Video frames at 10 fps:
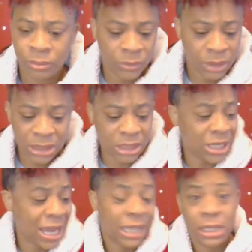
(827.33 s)

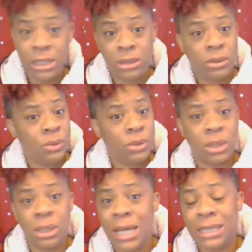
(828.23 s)
Jacky need to lose
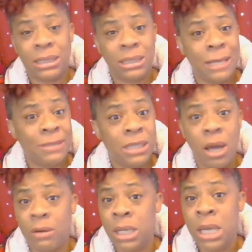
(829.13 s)
her license. I'm
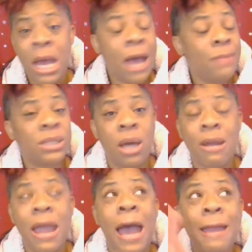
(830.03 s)
sorry.
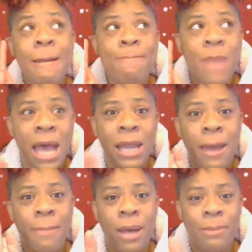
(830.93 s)
I am not
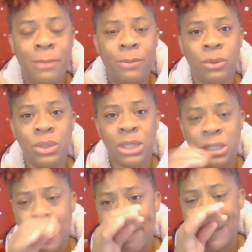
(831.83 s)
about people losing
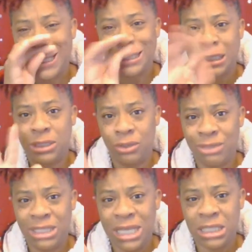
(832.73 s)
jobs because this is a
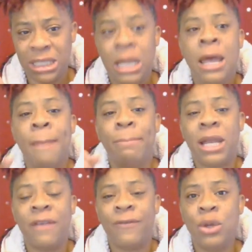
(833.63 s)
recession.
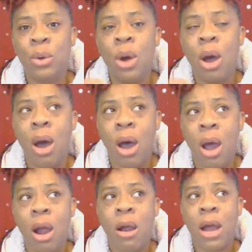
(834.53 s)
But if you
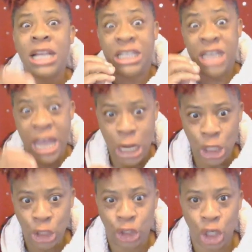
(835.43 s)
are a
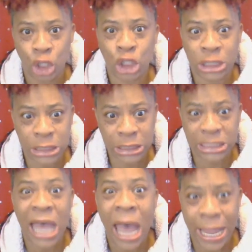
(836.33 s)
danger to
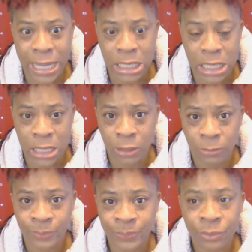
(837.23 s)
society,
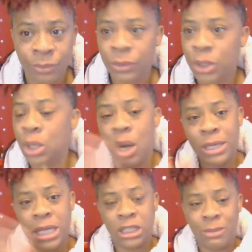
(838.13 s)
you don't
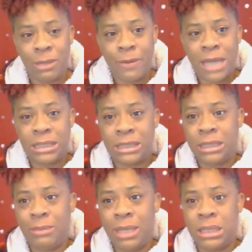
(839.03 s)
need to be
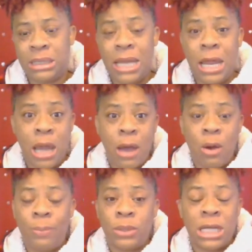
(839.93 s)
practicing medicine. And I hope to